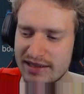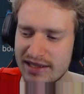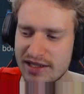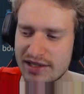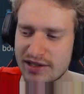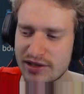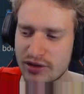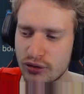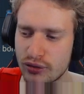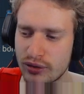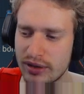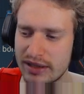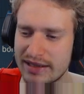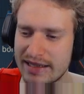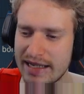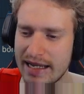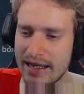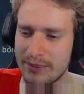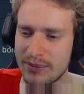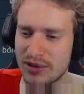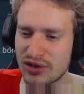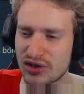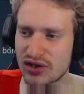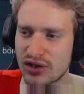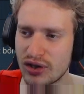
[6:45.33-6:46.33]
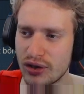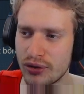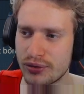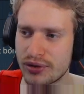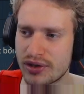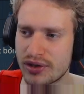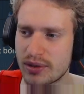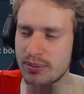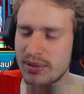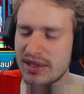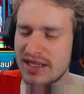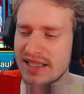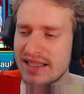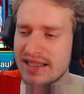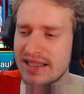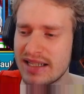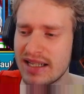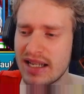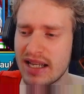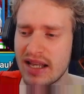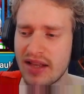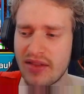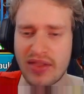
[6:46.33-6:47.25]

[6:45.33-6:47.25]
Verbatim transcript: decent crit damage, slow speed.